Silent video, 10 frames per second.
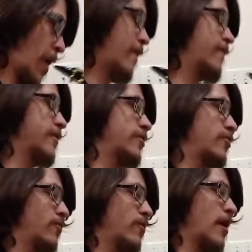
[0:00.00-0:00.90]
If it's
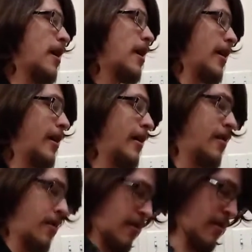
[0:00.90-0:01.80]
too high,
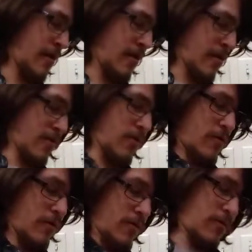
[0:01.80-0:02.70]

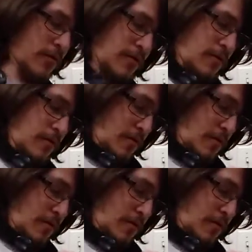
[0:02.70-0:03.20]
hold on,